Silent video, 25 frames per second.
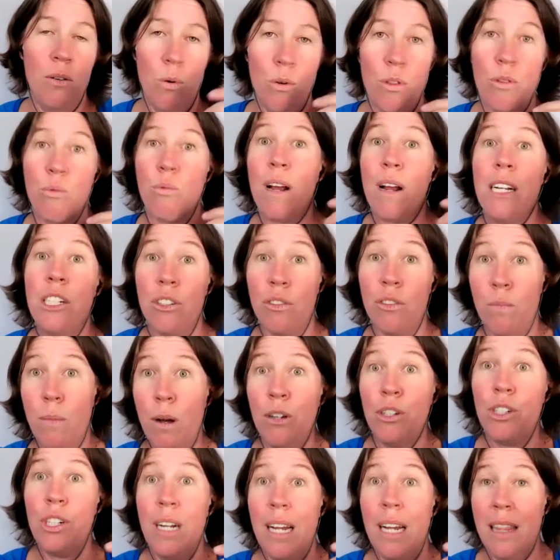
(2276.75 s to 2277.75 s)
or the range of
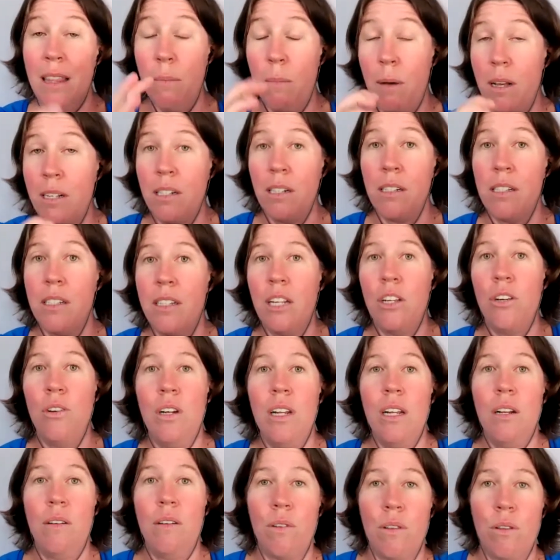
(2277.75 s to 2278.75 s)
motion and the muscles that you
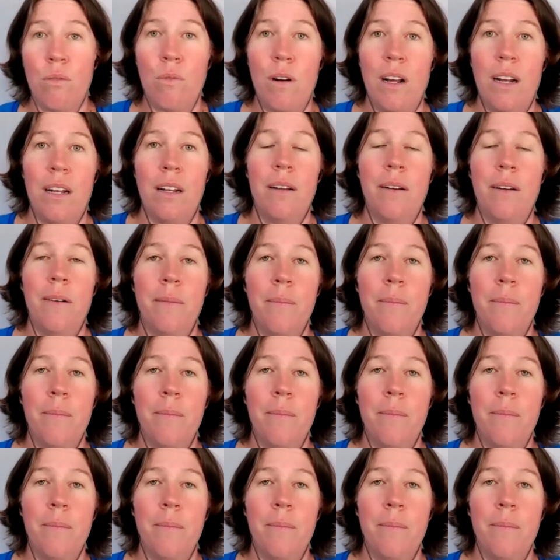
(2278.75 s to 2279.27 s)
need for the run.